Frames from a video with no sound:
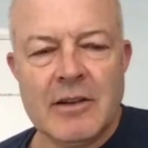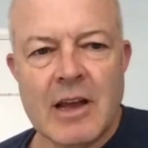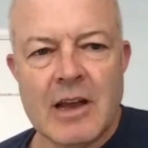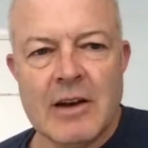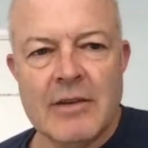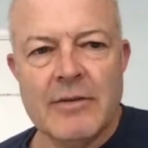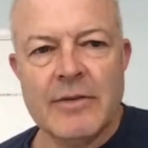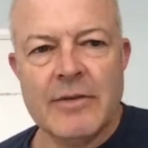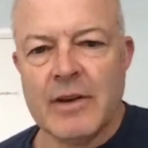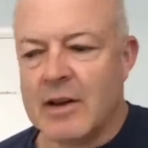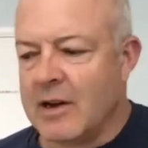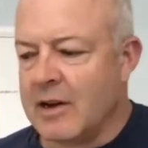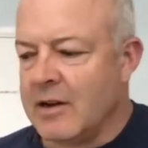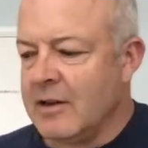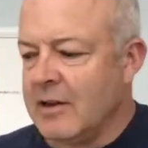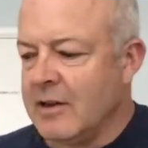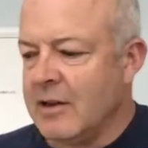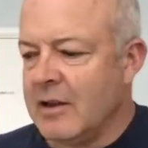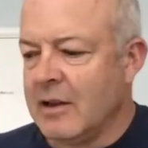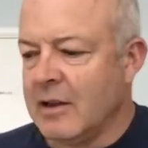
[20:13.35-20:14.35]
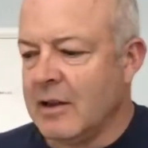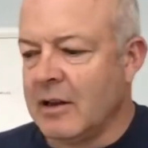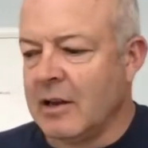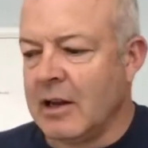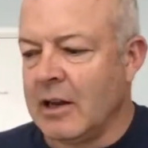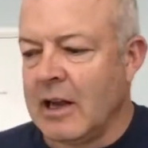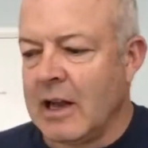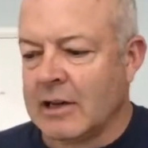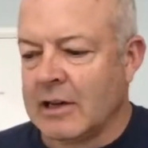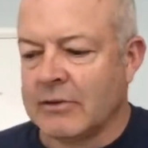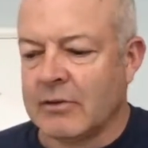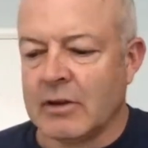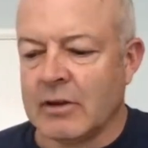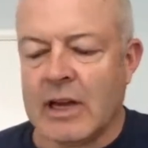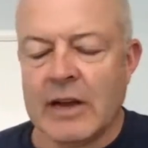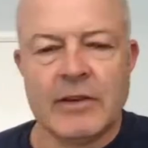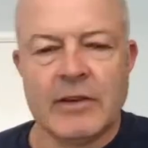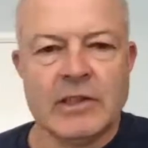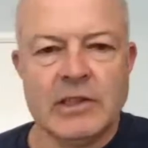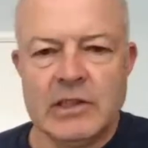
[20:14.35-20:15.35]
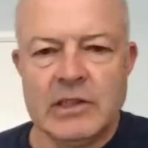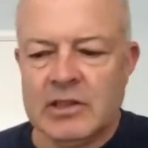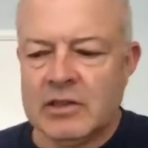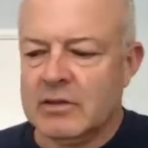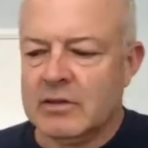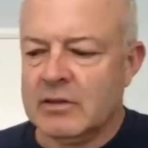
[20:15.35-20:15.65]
kind of a little extra leverage?